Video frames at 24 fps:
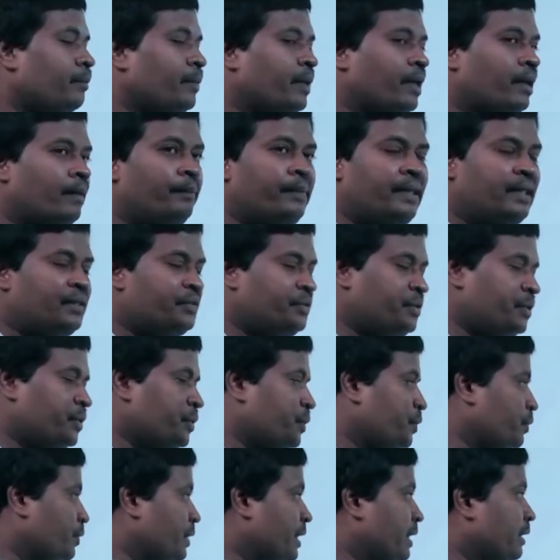complex
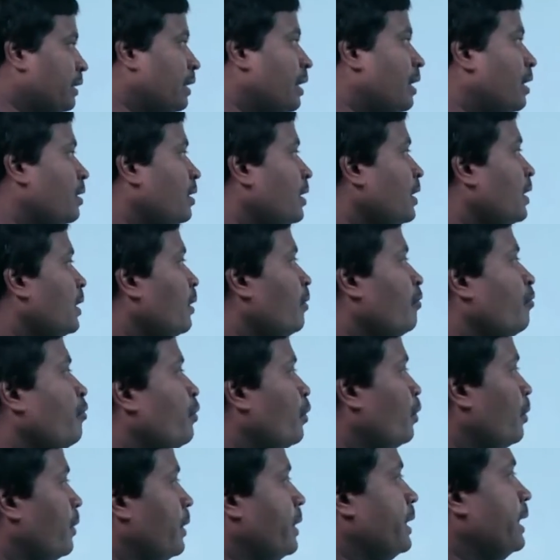tissue? There are
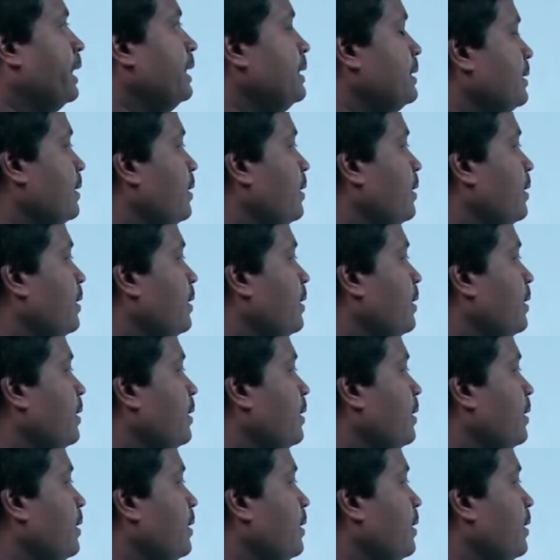four kinds